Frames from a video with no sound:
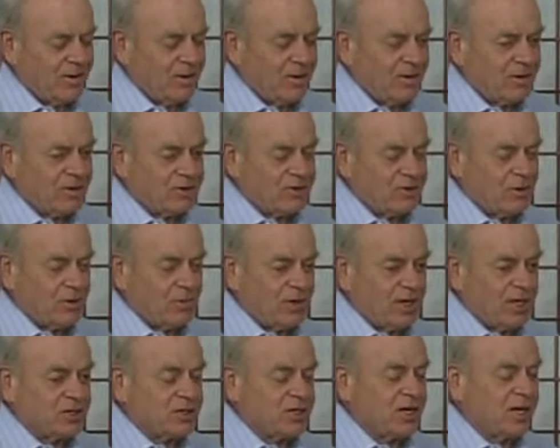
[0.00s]
current
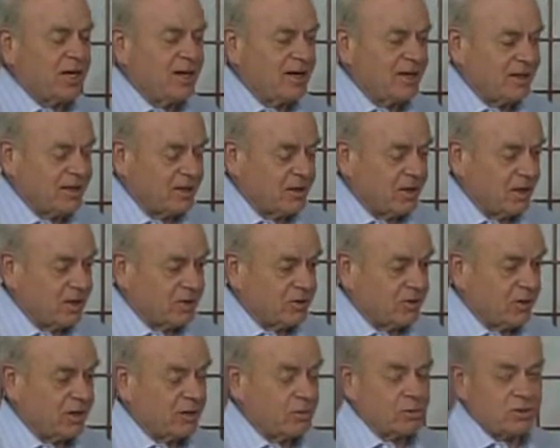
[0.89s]
termination date of the
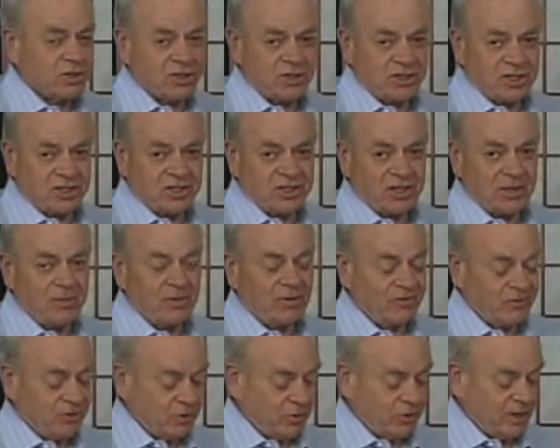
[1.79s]
contract, which is December
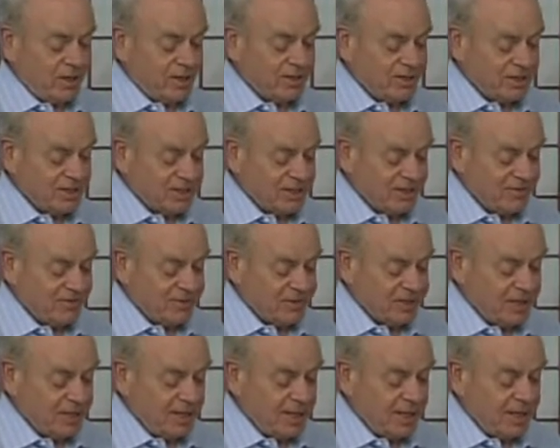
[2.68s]
of
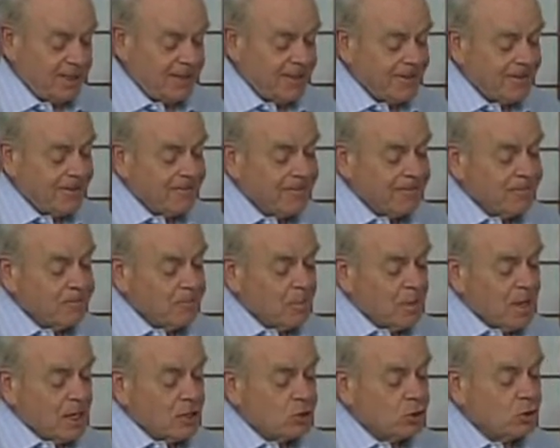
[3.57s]
2017,
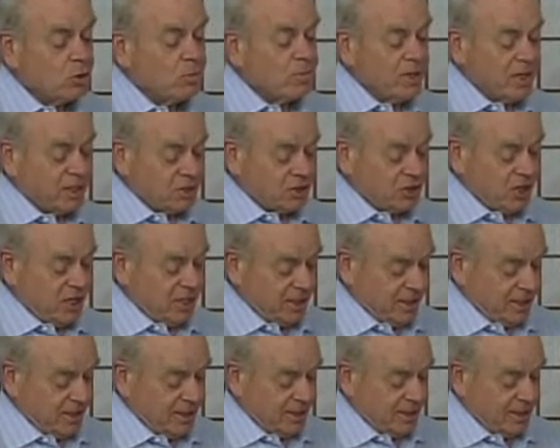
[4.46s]
should be
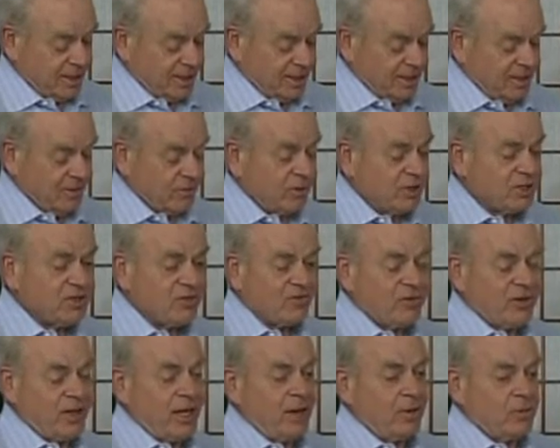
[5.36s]
extended. And the
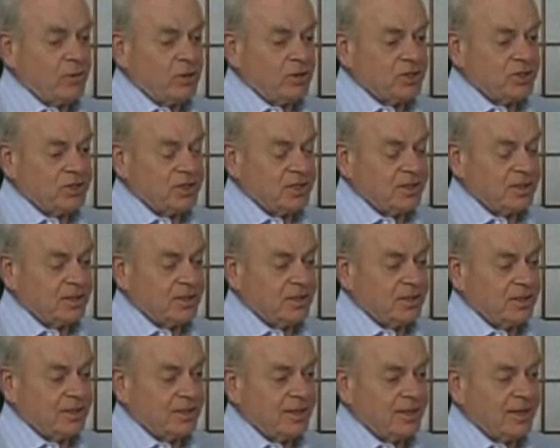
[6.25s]
reason for that was
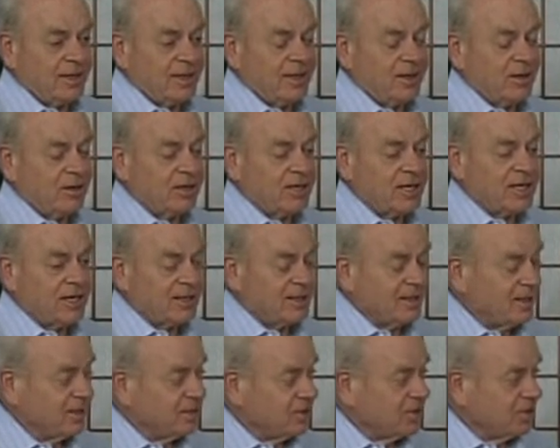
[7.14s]
looking
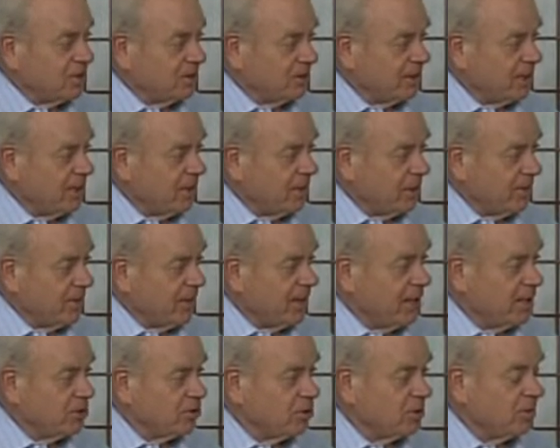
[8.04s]
at the assistant county
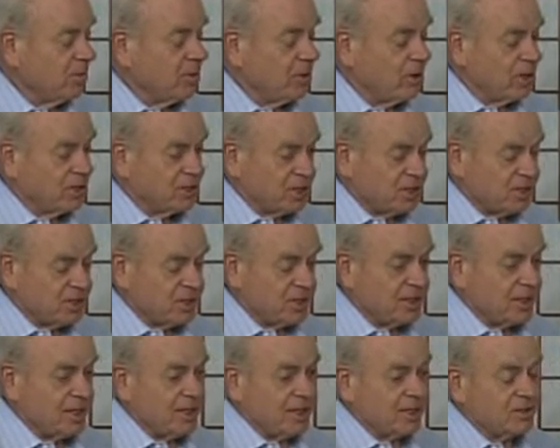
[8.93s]
manager process
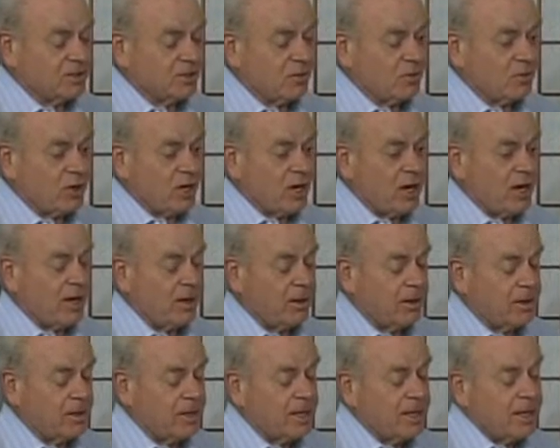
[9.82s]
and getting someone
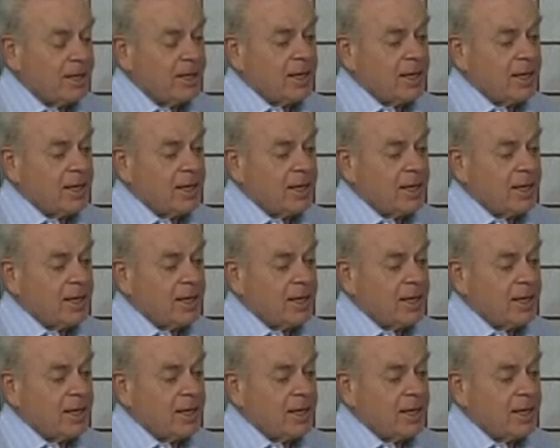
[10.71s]
hired.